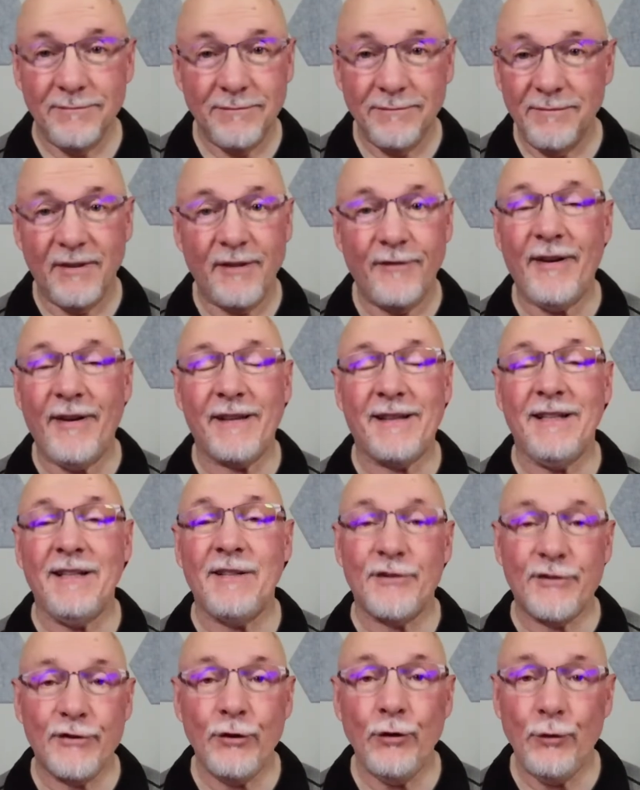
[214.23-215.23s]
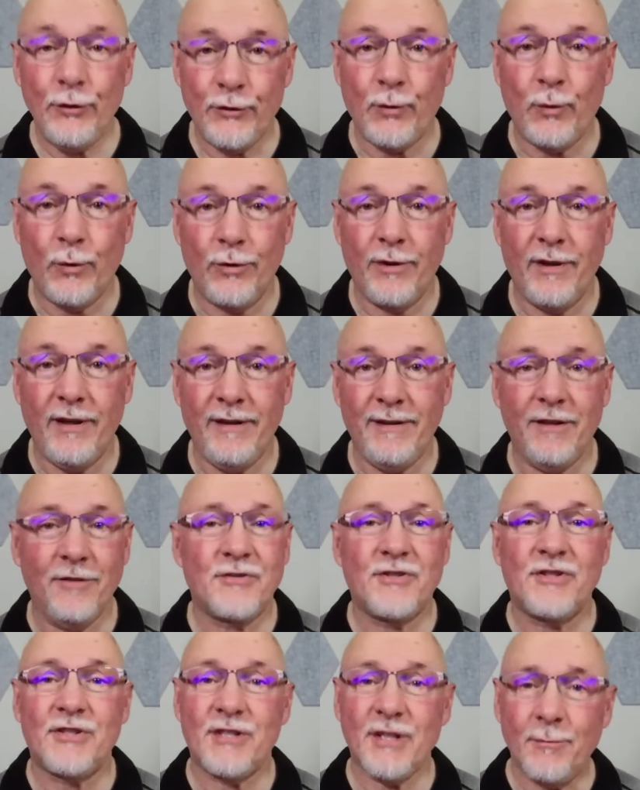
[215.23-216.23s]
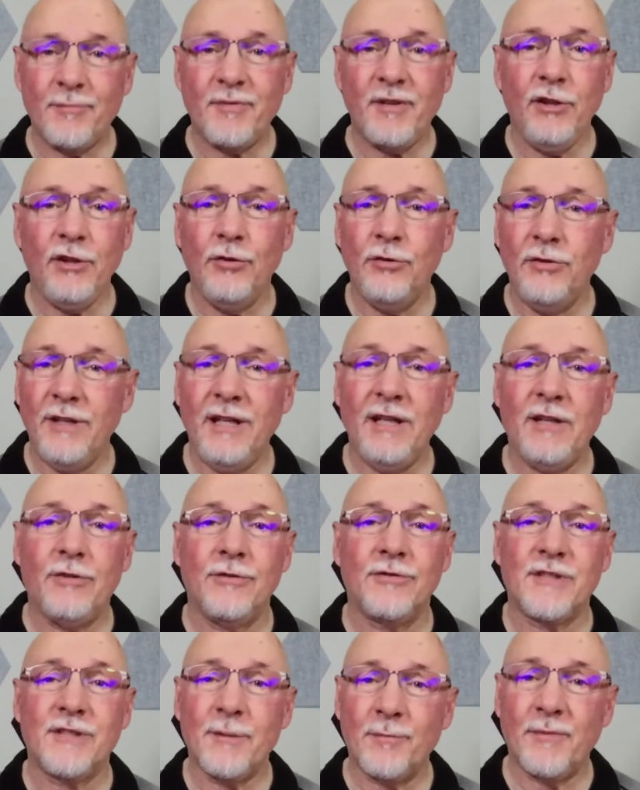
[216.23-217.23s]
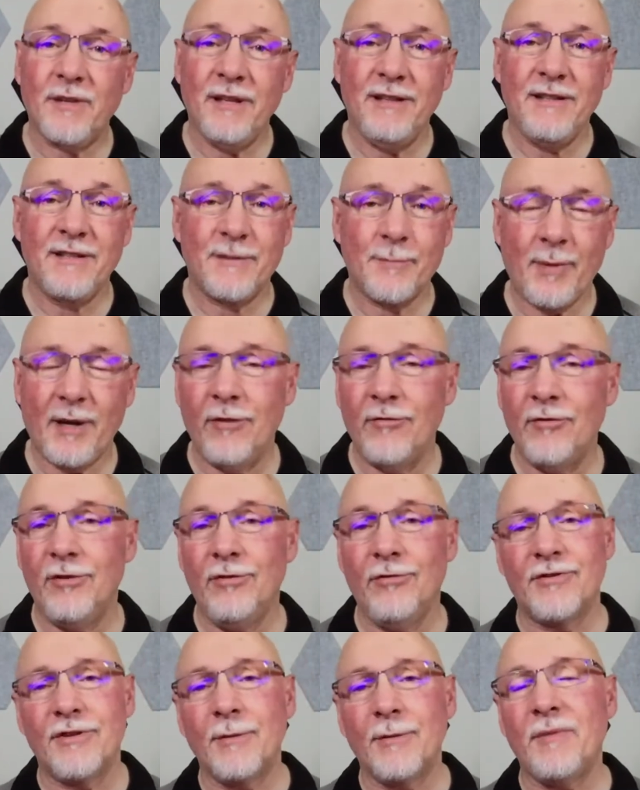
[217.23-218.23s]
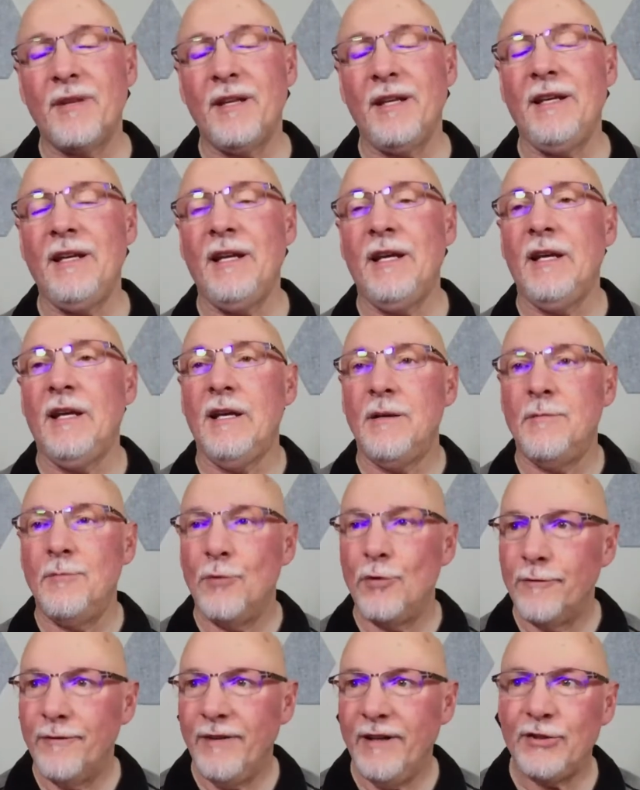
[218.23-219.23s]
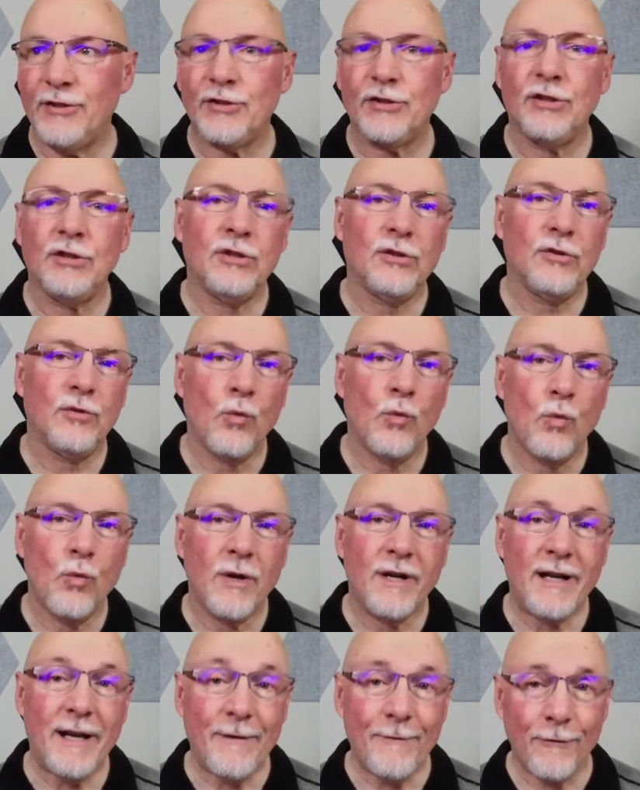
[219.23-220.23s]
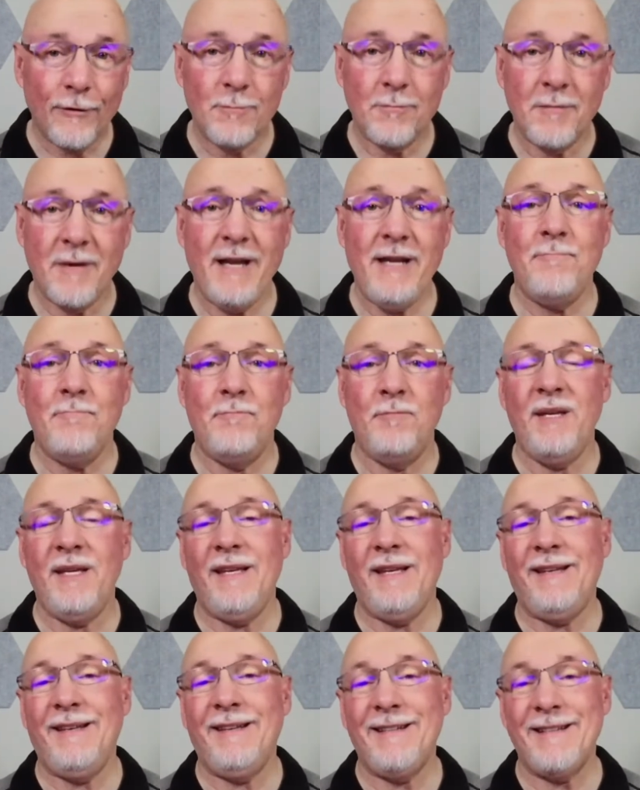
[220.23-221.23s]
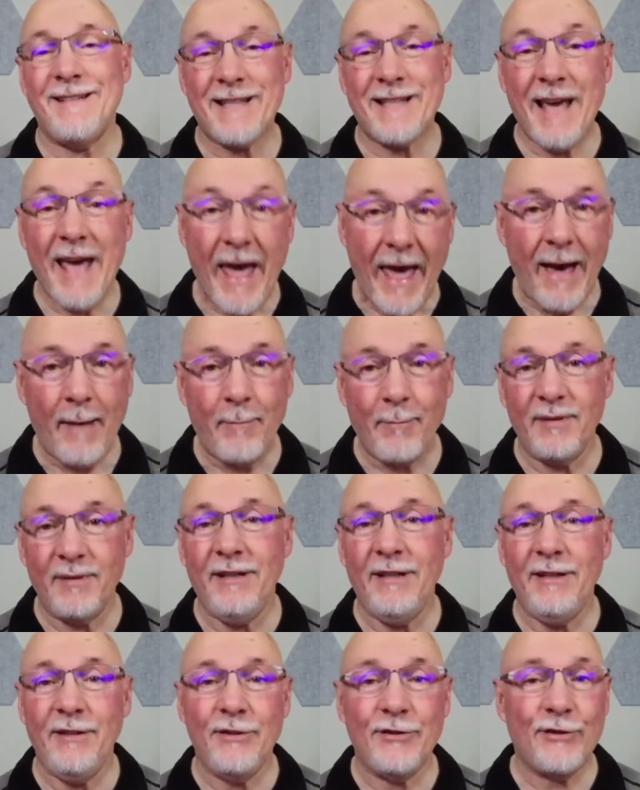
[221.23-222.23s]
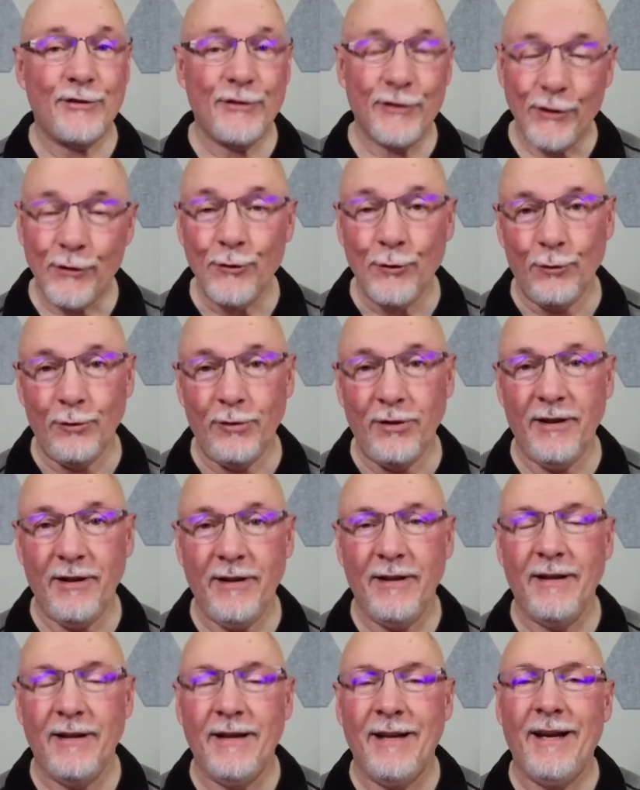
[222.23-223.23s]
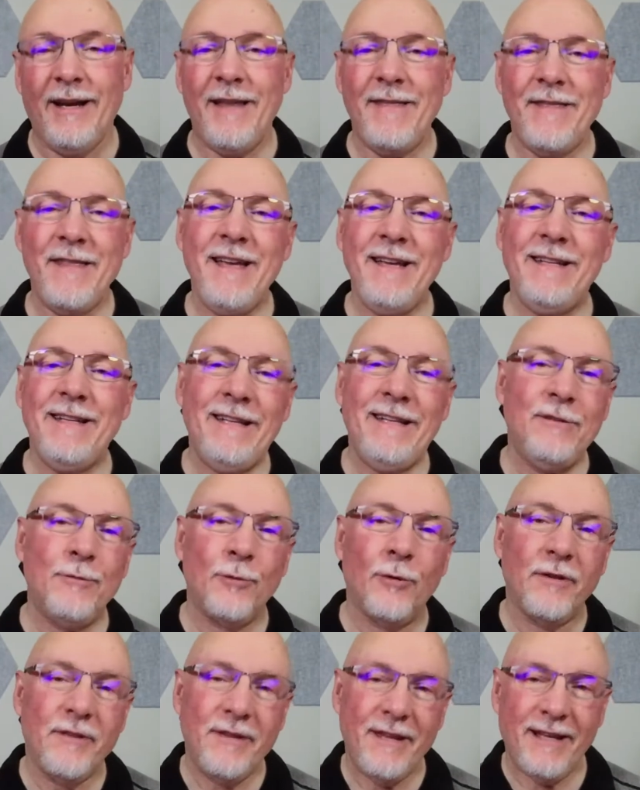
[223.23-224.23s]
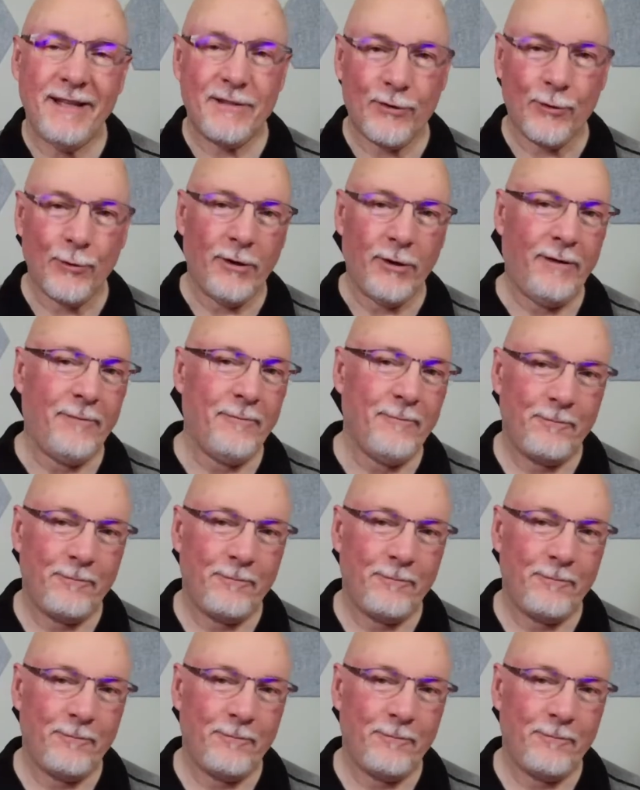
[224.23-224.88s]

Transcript: the fact that it's newsworthy. There's something unique or something inspiring or something motivational, whatever it might be, is happening soon, and they need to run that story.